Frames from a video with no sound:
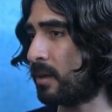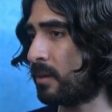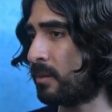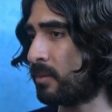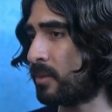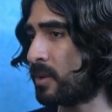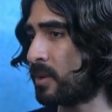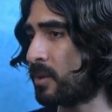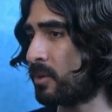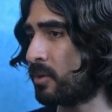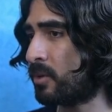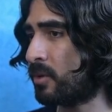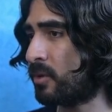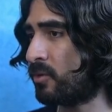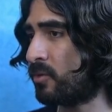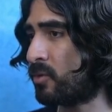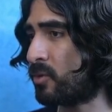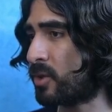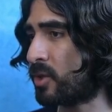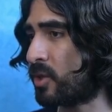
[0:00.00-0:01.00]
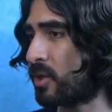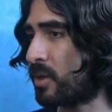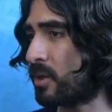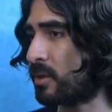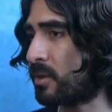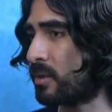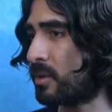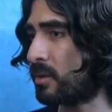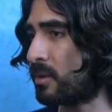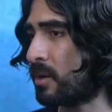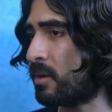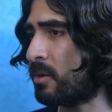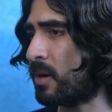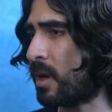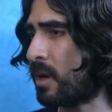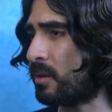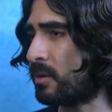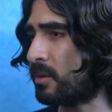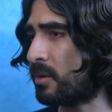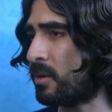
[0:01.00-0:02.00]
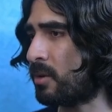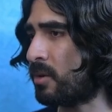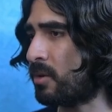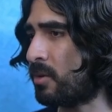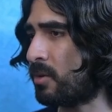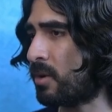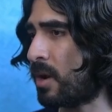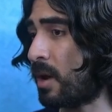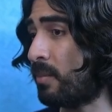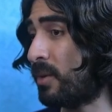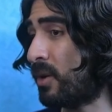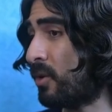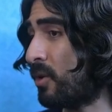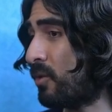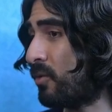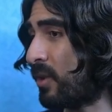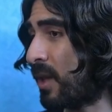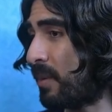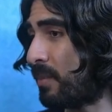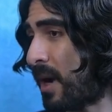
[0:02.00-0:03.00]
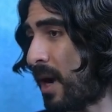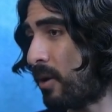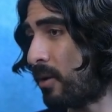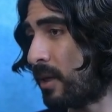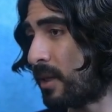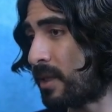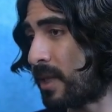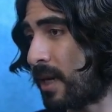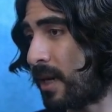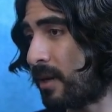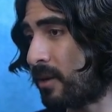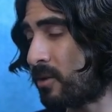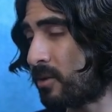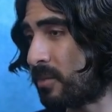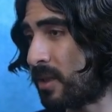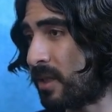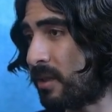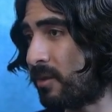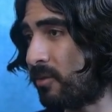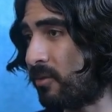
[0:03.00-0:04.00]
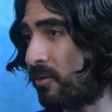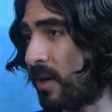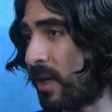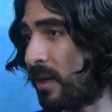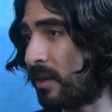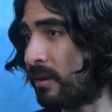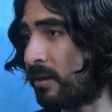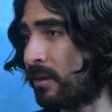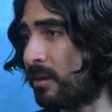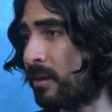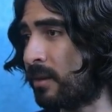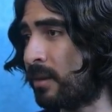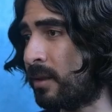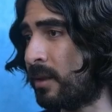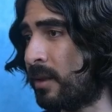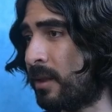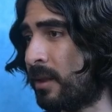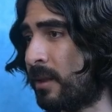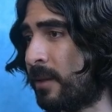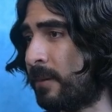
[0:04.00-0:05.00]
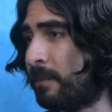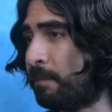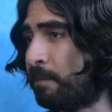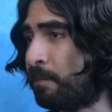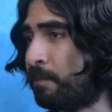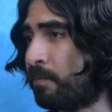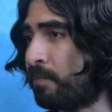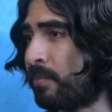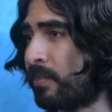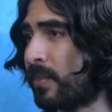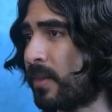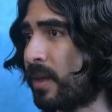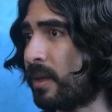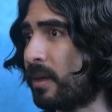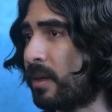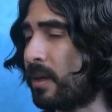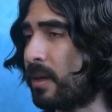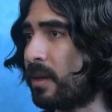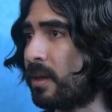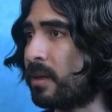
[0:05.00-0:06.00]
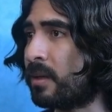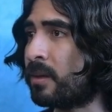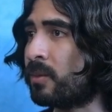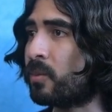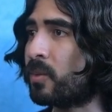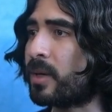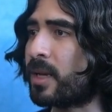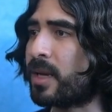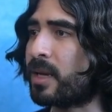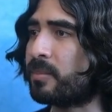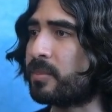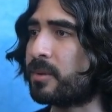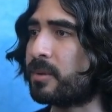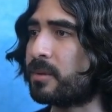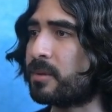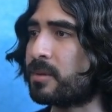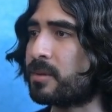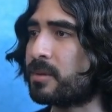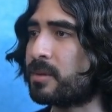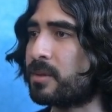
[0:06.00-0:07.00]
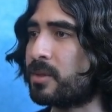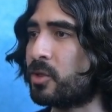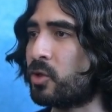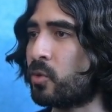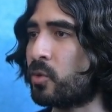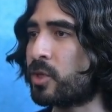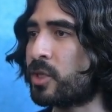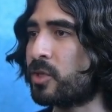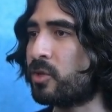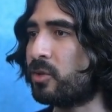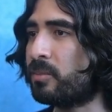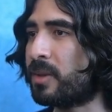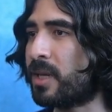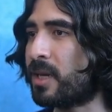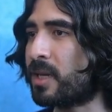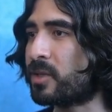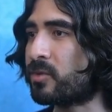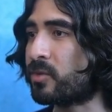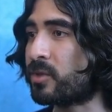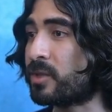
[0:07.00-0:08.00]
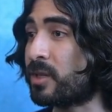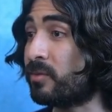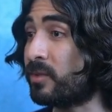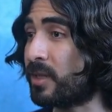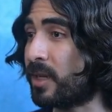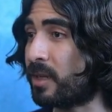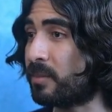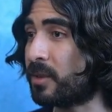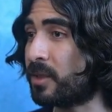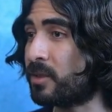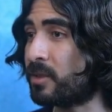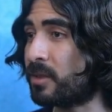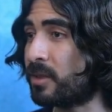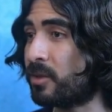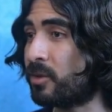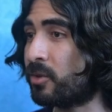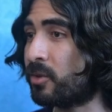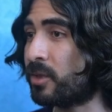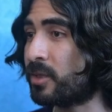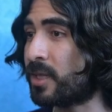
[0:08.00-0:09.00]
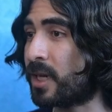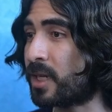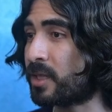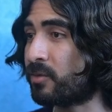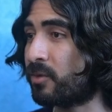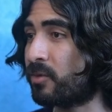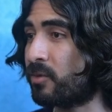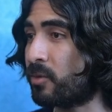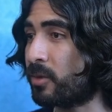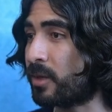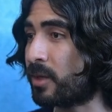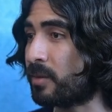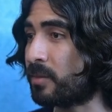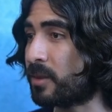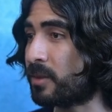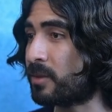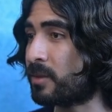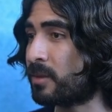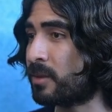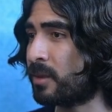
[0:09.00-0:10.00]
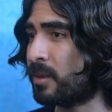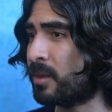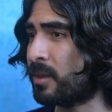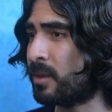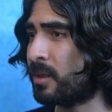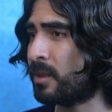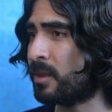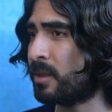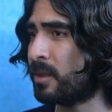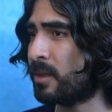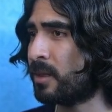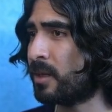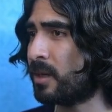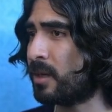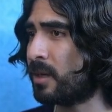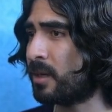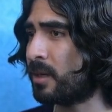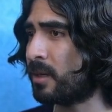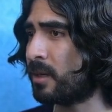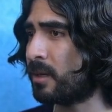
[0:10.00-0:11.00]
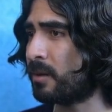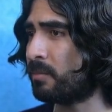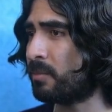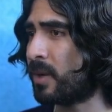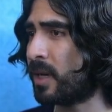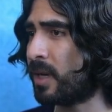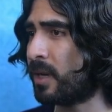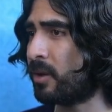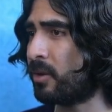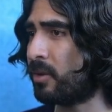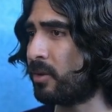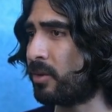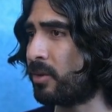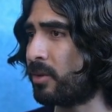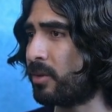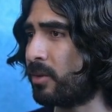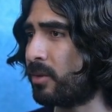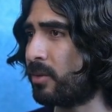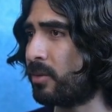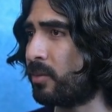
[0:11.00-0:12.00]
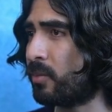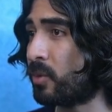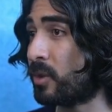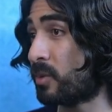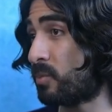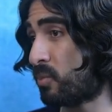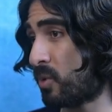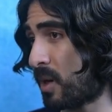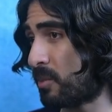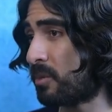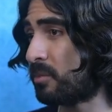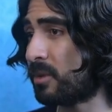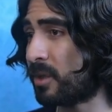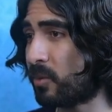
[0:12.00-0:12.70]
0 of 4 charges. Okay, so I'm going to go for that power attack, so I'm going to defend. And what happens? Your shield blocks for 7 damage, the ogre attacks for 4 damage. My health was probably